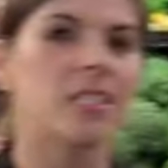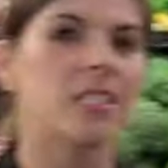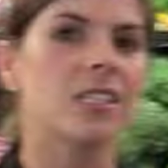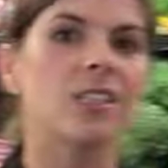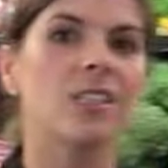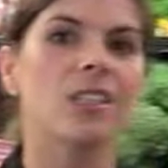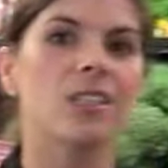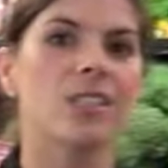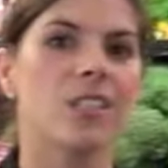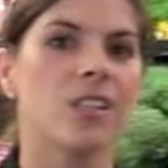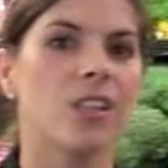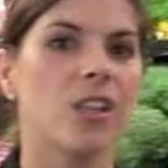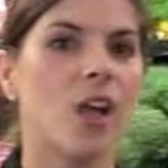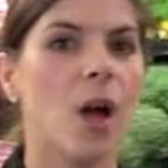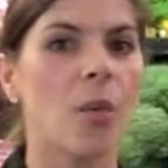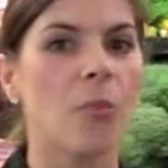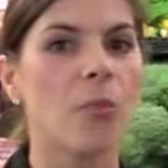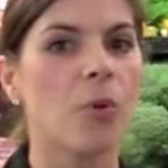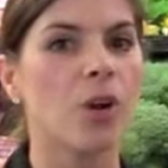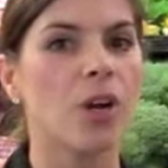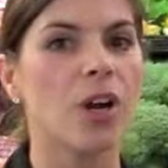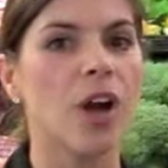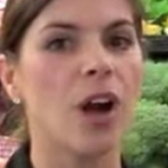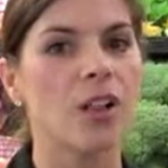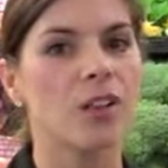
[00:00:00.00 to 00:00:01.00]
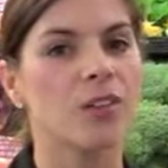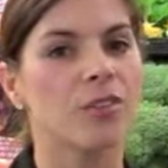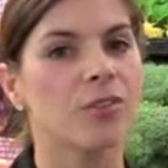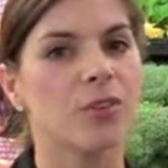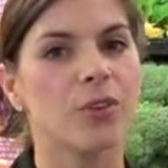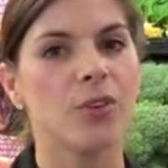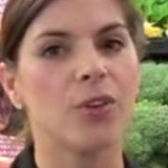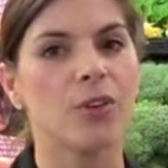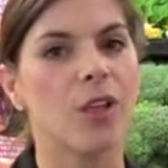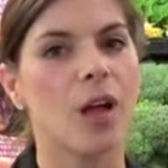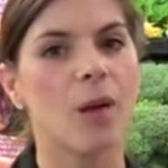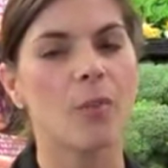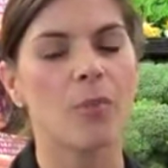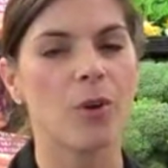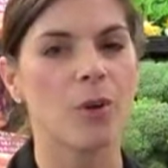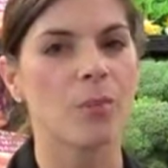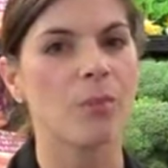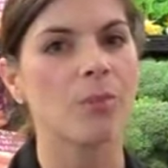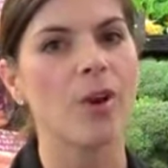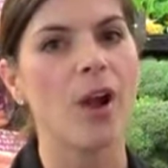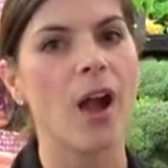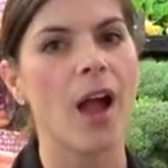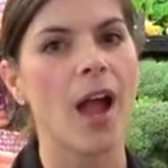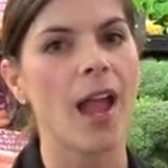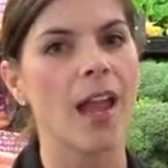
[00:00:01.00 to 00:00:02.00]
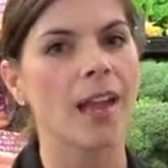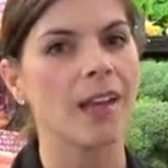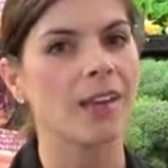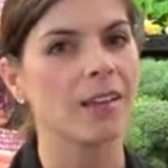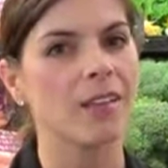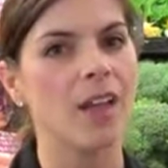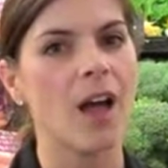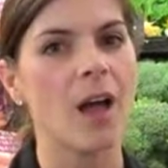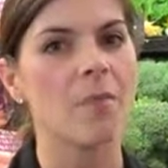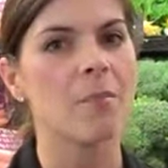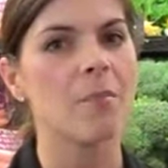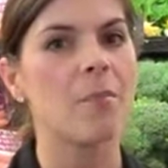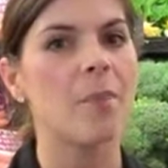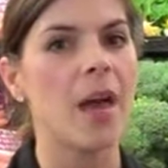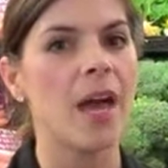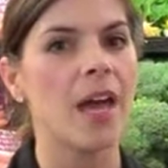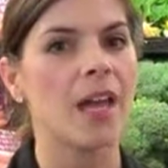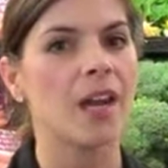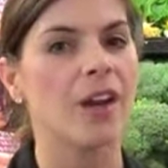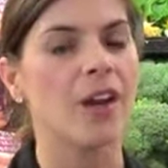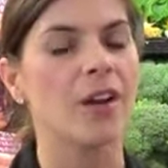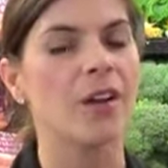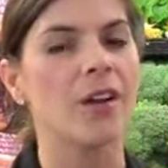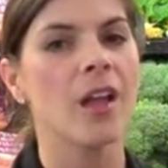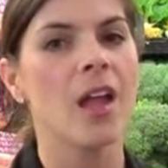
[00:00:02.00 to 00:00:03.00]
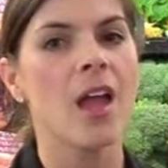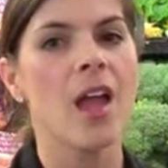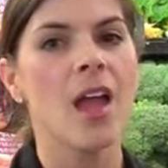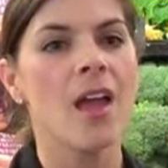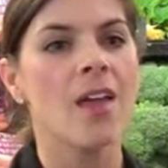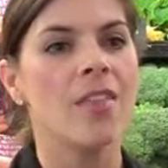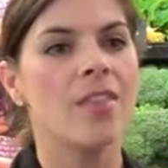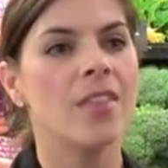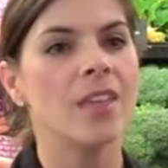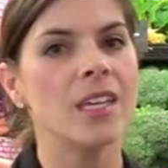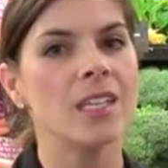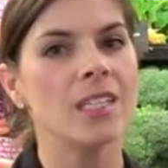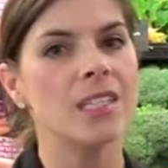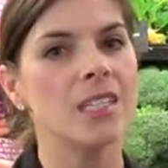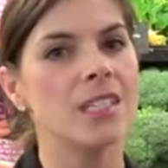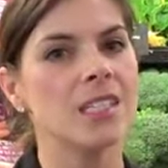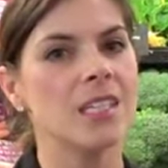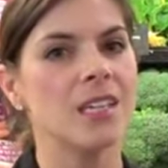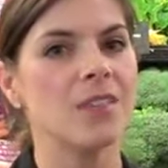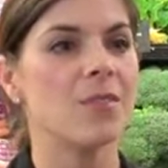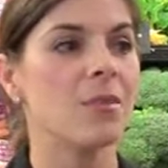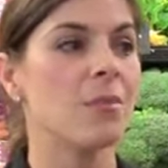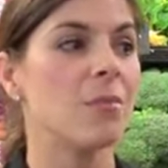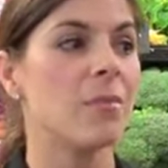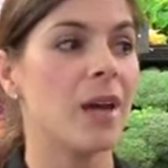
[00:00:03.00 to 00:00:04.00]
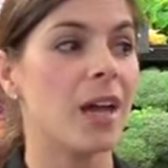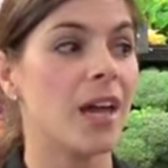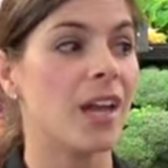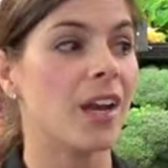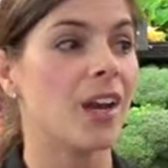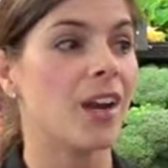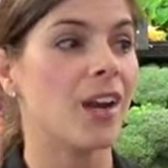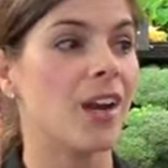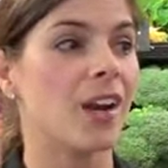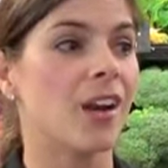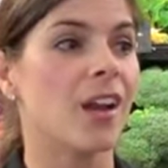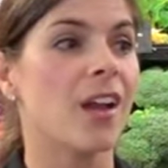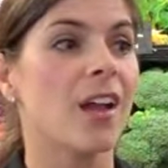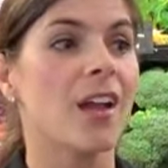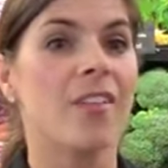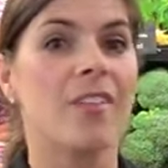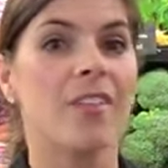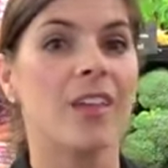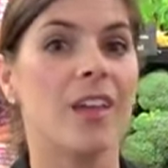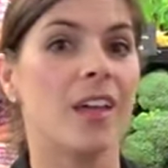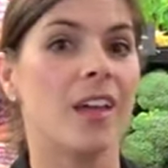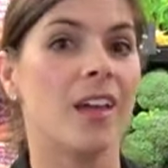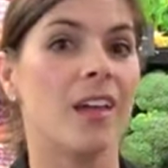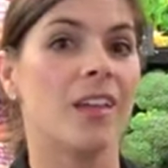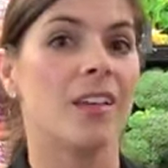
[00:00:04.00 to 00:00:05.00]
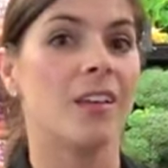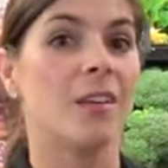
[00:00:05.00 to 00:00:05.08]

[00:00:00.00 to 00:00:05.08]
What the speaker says: it looks a lot more colorful, a lot more bright, a lot better. This is even better than